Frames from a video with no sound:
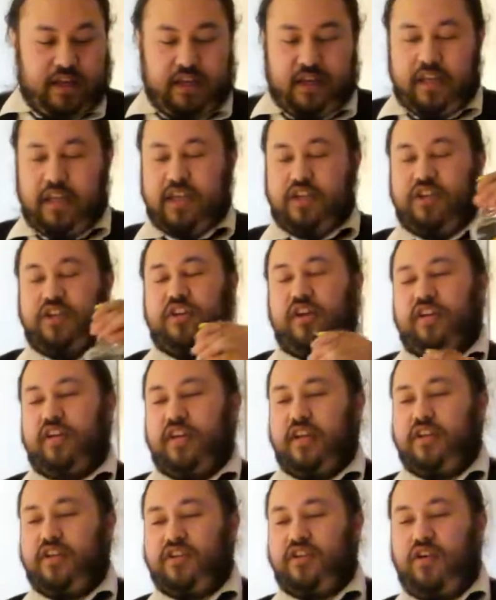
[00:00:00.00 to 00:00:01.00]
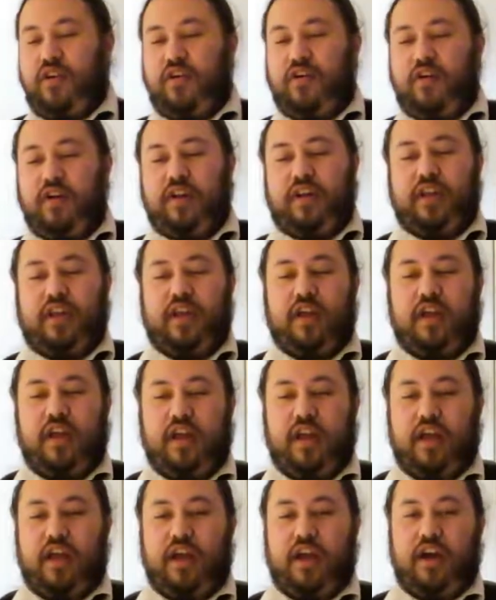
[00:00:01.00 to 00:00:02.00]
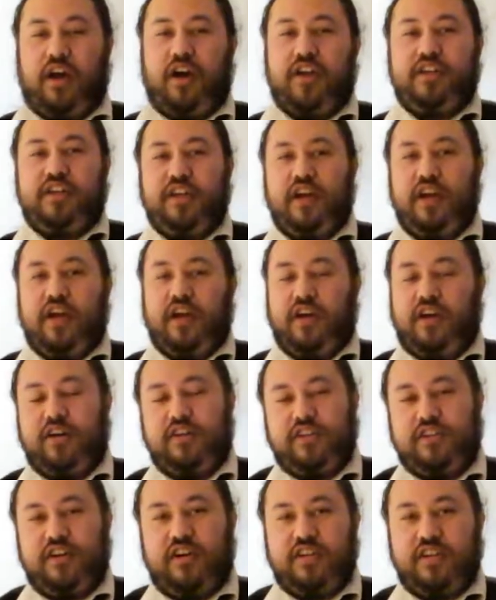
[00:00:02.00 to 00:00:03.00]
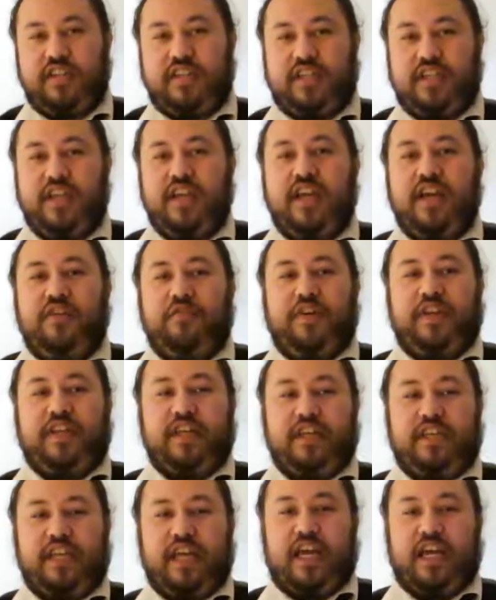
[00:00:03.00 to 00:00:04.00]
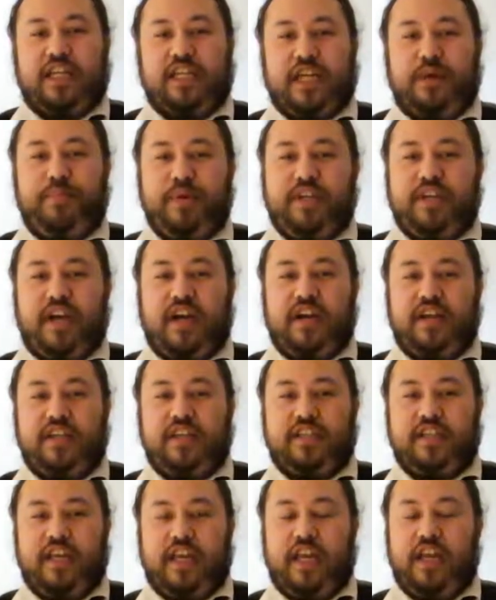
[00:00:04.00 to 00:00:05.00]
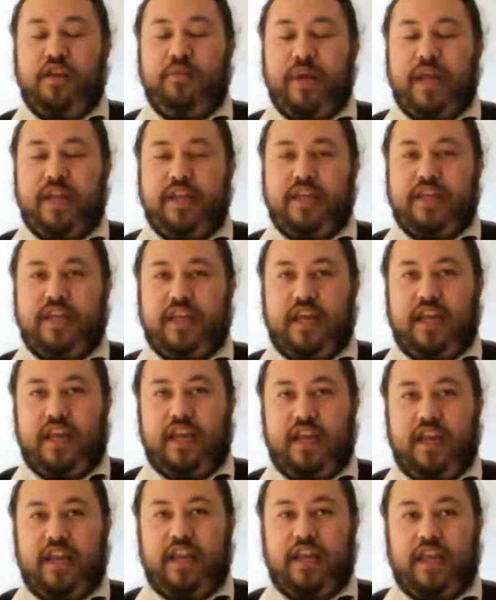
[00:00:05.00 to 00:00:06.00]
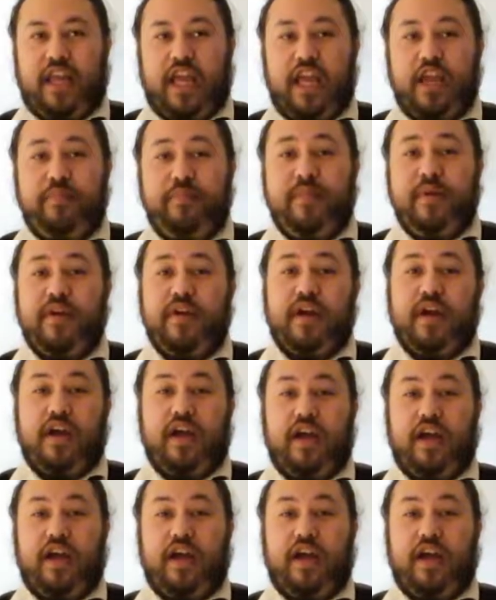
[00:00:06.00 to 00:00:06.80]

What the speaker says: This shot is called hot sauce, which is a sabotage element in the game.